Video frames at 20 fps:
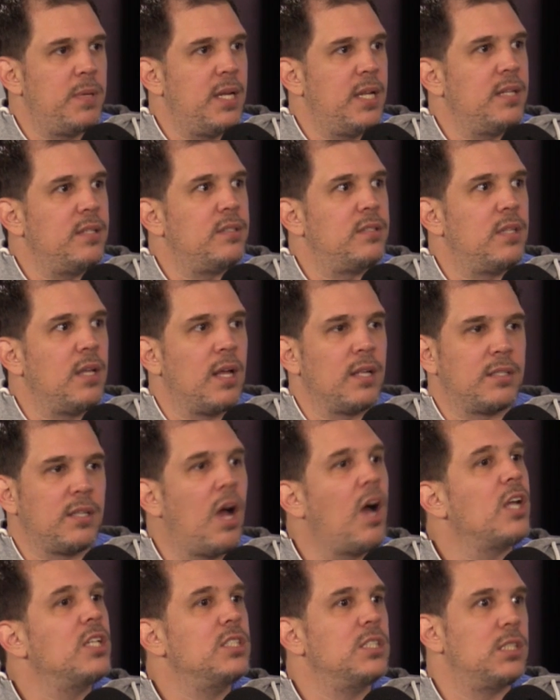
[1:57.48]
been in
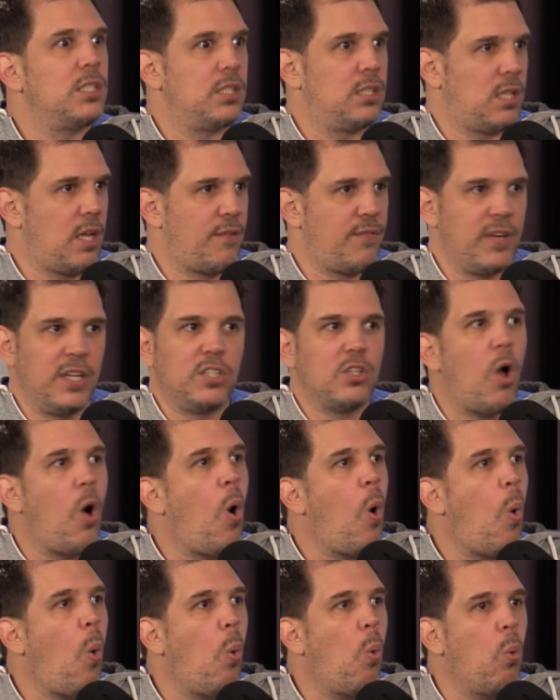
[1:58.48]
tons of stuff, and he's
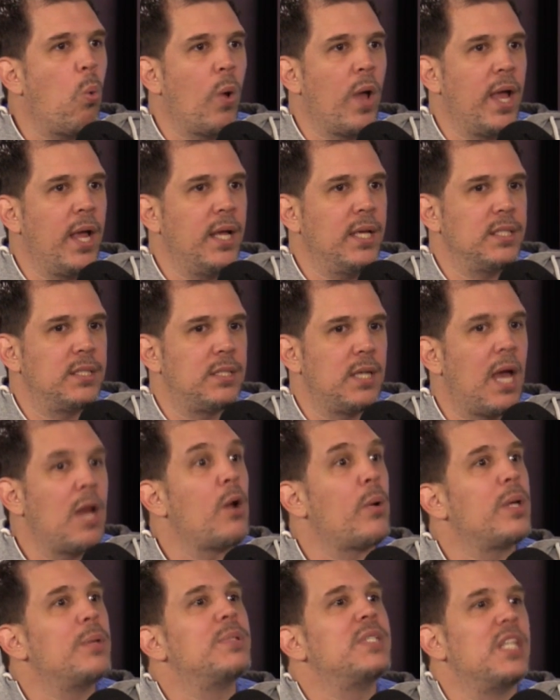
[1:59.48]
always I
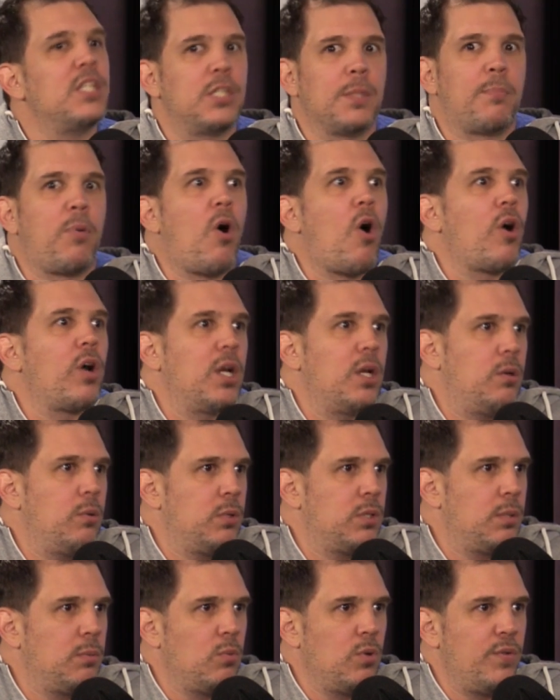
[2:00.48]
know he was in Departed
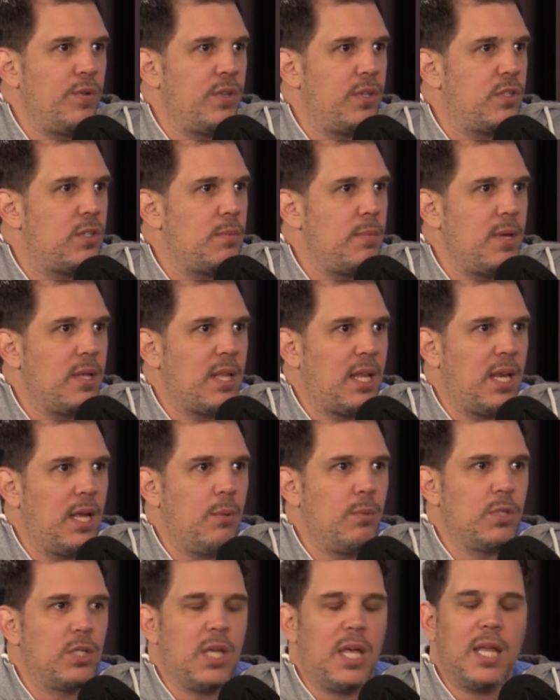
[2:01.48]
was a movie to yes. me that
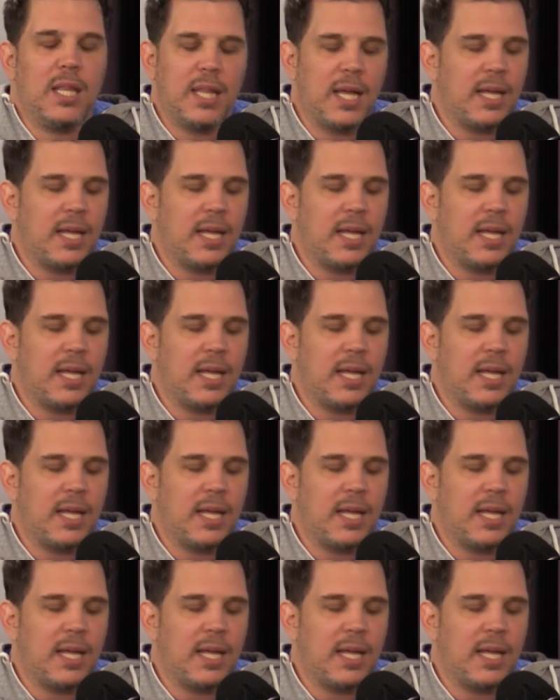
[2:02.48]
he was he